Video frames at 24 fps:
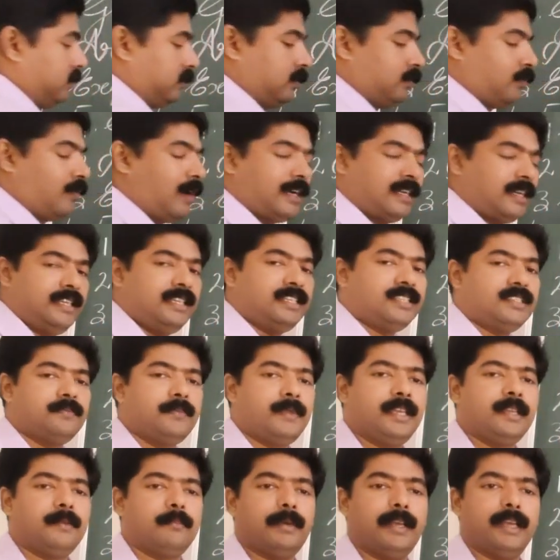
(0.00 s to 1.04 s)
What is
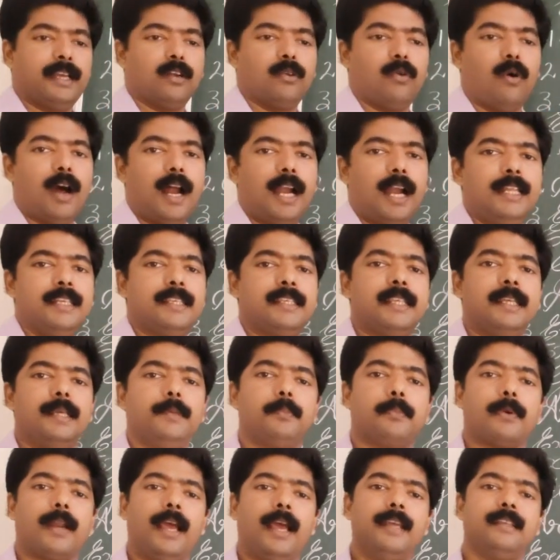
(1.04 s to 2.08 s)
meant by
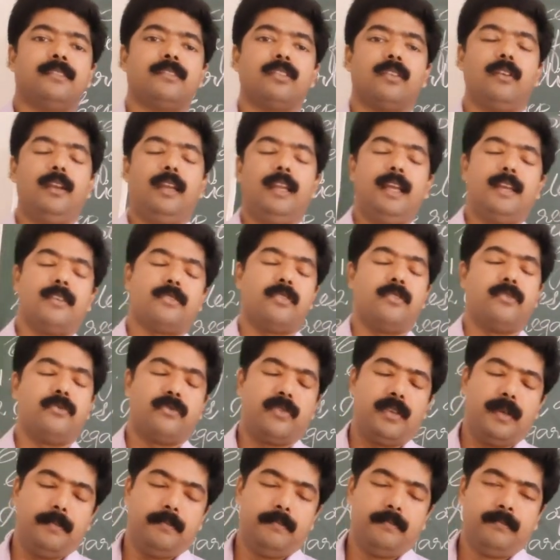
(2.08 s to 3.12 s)
quality price
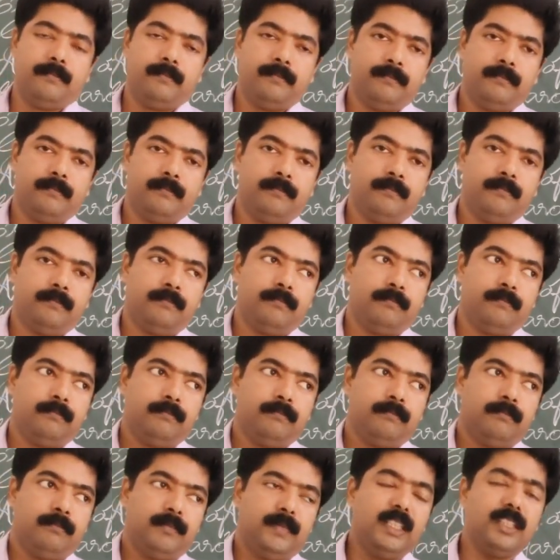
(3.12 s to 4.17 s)
relationship?
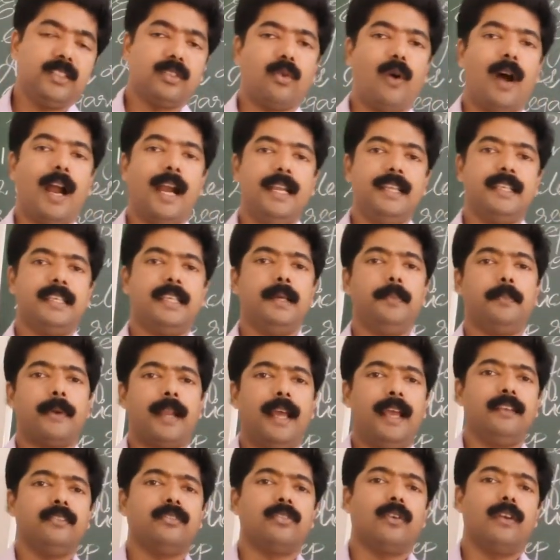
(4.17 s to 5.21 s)
This quality
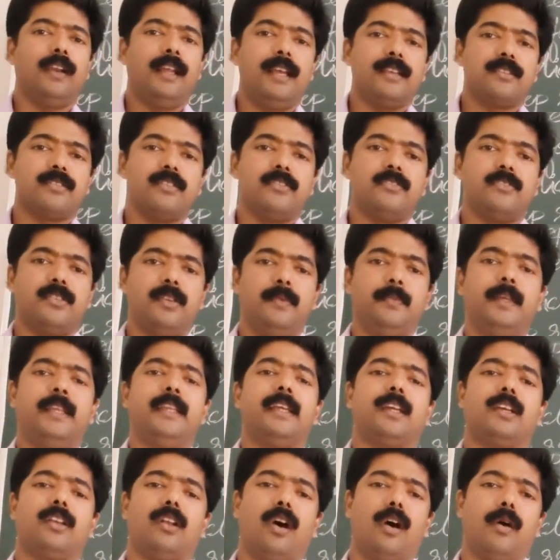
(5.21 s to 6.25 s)
price relationship in
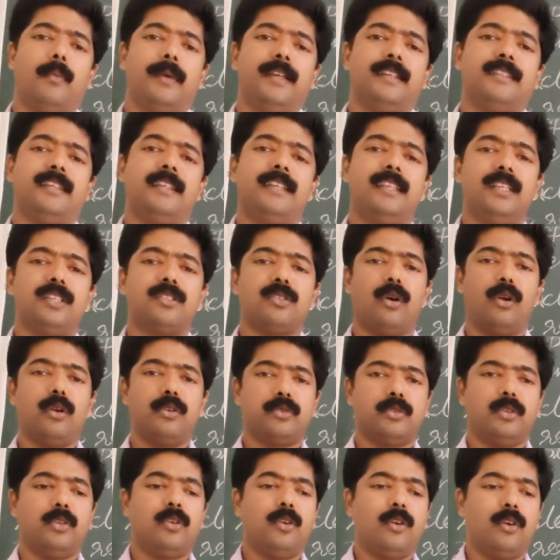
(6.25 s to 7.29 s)
economics, it is
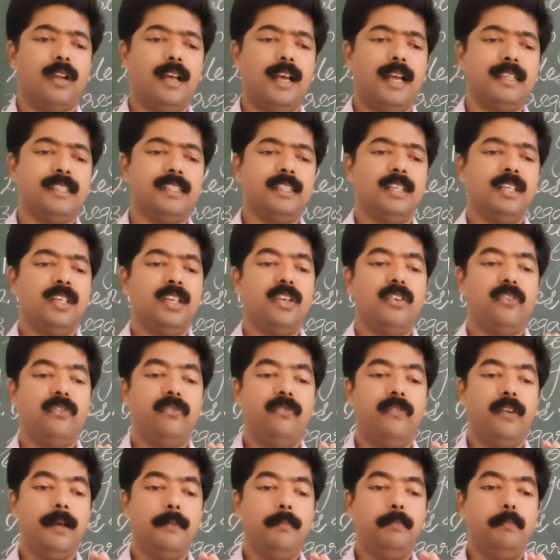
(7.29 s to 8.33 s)
also known as
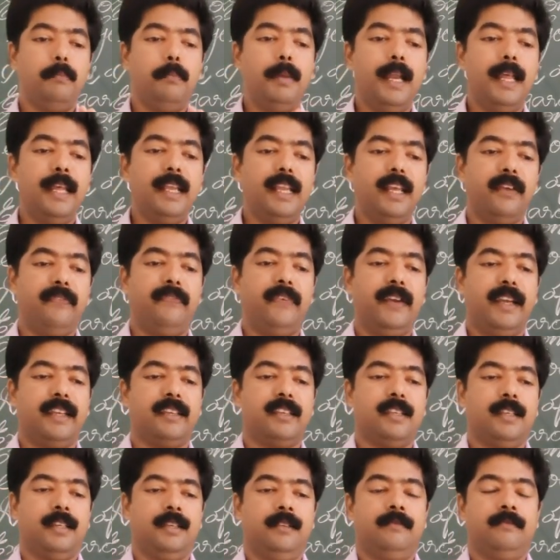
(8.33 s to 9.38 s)
Veblen
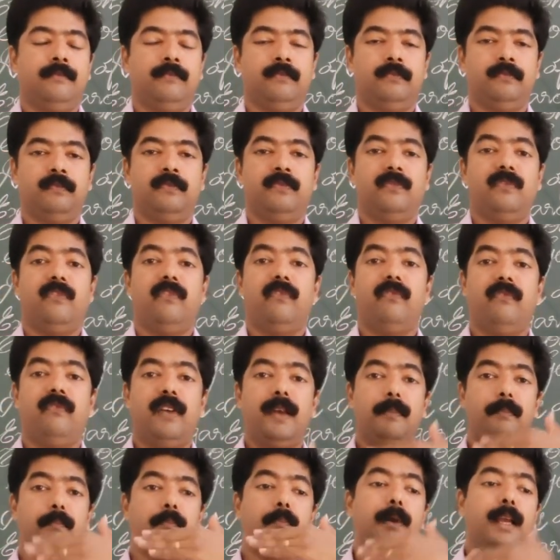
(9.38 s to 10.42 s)
effect.
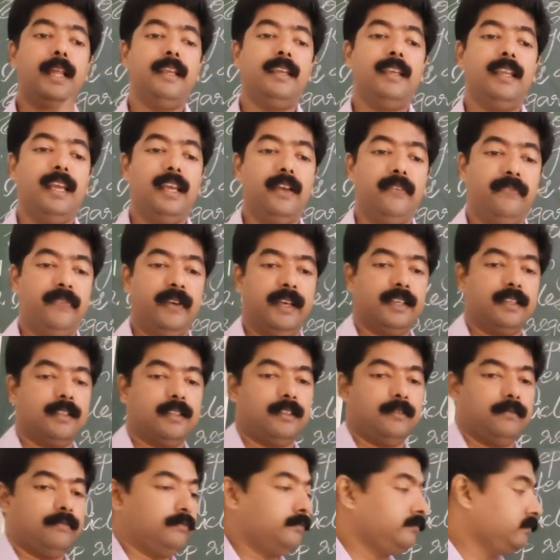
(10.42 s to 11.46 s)
Veblen effect.
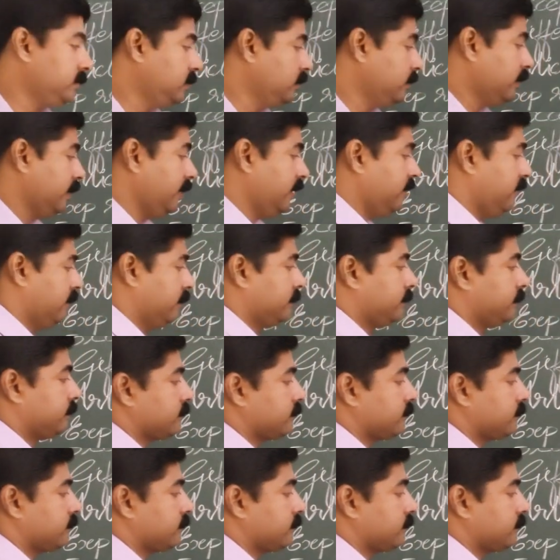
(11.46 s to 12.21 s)
Okay.